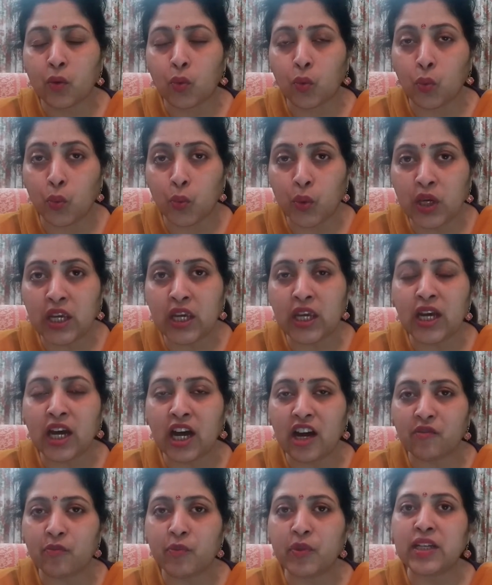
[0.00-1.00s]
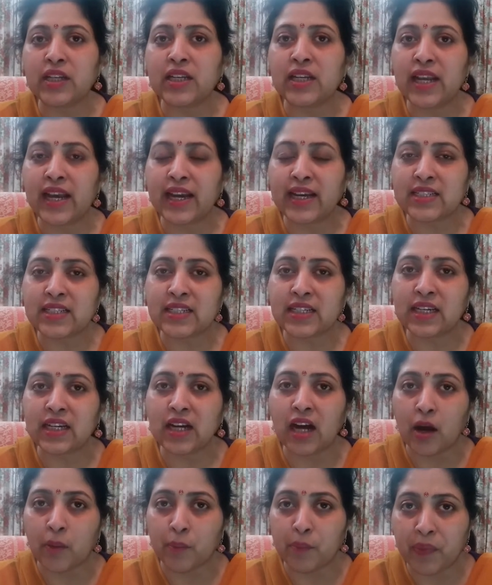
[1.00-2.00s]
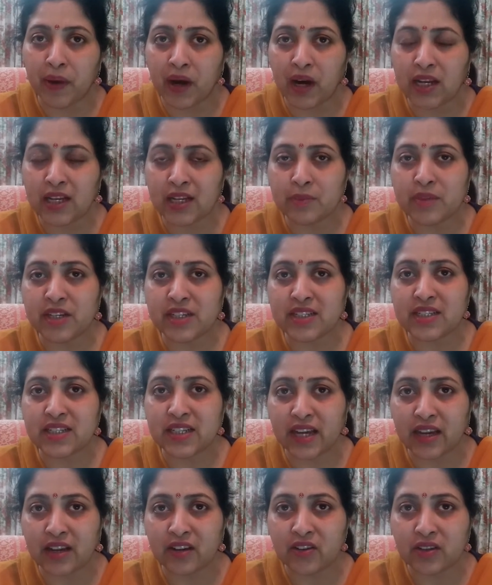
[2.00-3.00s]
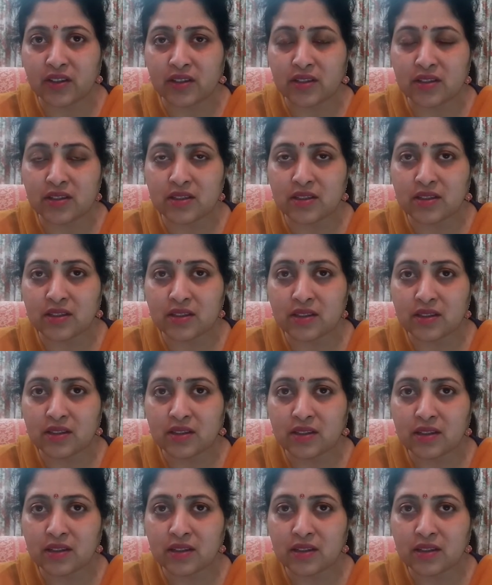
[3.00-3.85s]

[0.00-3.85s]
we have been electing our parliamentarians